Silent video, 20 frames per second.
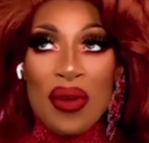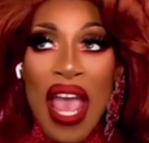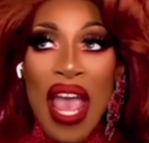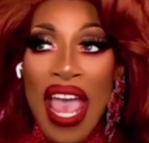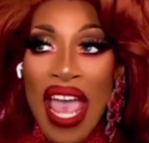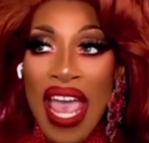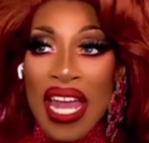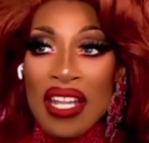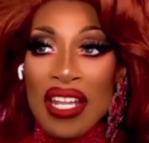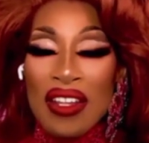you
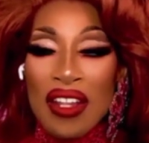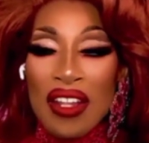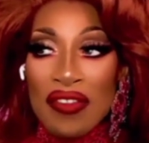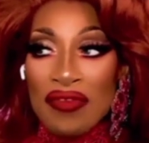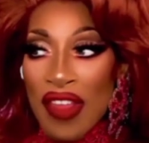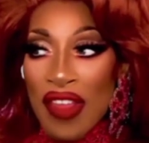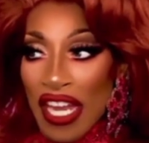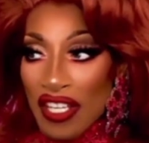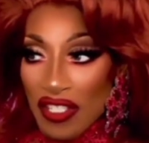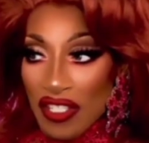had
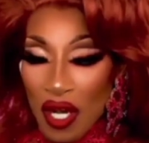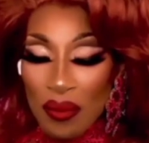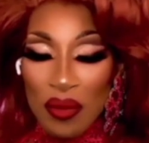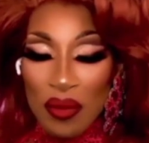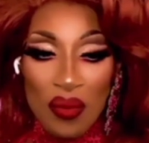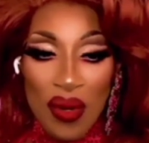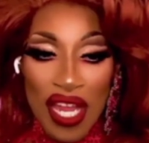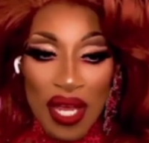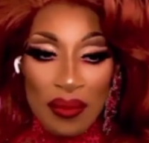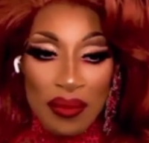that
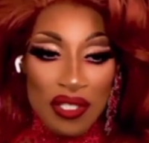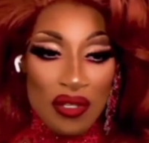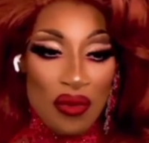double win,